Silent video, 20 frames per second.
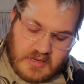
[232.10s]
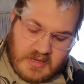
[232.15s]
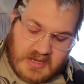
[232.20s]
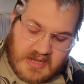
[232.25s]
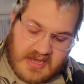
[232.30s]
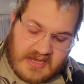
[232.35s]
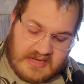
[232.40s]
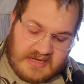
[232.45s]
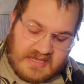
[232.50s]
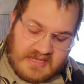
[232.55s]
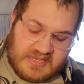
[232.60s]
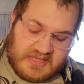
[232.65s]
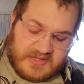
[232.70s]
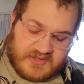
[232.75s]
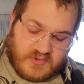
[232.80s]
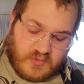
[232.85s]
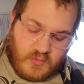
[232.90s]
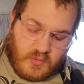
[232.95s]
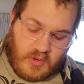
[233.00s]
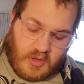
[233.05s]
And it
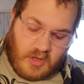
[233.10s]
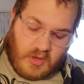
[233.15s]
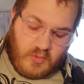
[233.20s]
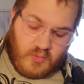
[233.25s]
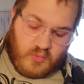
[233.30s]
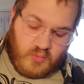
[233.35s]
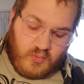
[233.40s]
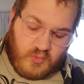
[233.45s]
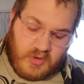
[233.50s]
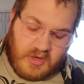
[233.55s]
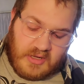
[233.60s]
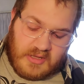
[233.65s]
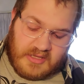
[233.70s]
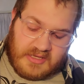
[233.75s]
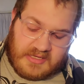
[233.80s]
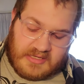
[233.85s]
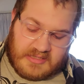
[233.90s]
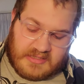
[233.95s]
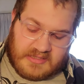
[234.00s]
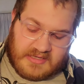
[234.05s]
is a
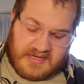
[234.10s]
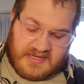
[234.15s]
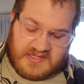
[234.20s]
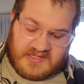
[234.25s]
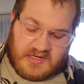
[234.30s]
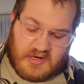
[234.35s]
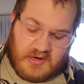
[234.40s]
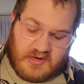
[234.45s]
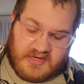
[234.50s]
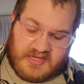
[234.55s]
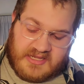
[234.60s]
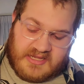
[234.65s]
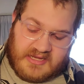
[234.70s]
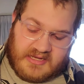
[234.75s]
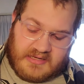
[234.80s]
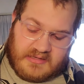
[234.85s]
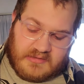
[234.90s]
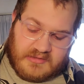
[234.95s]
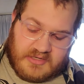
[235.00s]
really nice RDA.